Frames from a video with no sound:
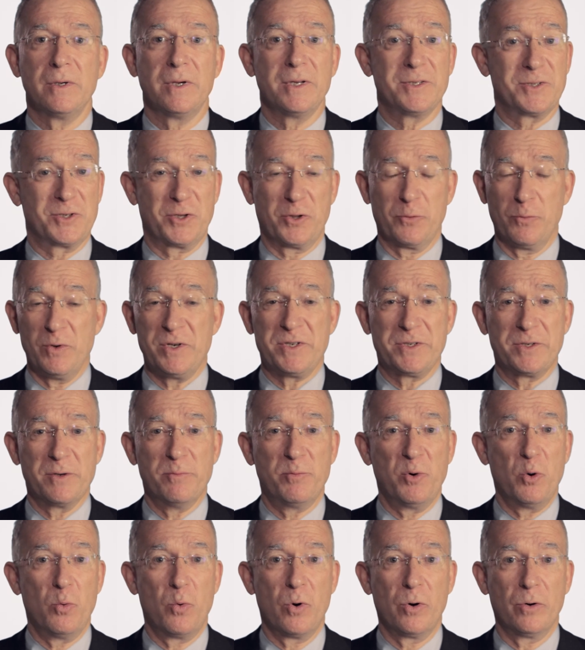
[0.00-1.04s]
It's three
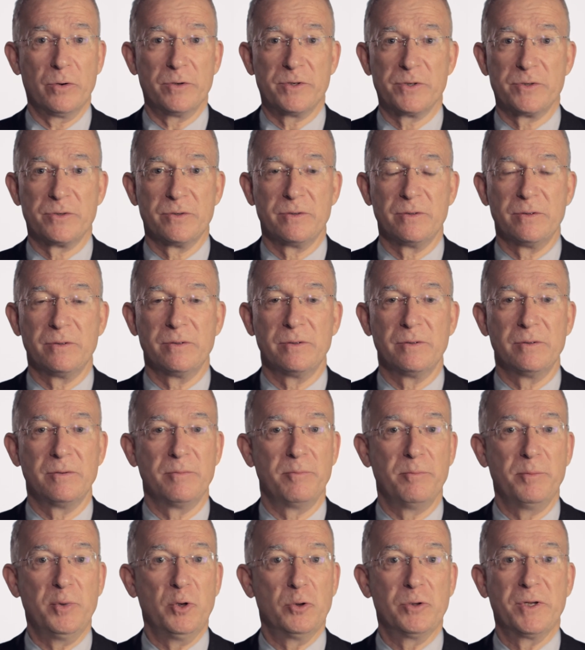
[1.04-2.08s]
simple words,
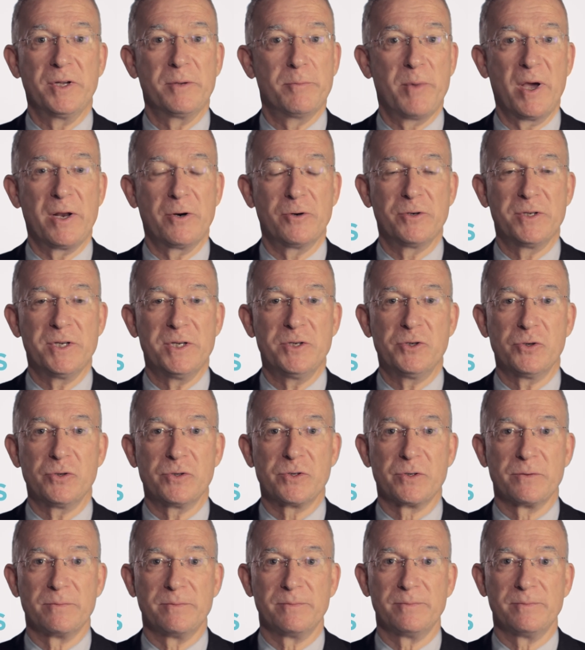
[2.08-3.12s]
building better teachers.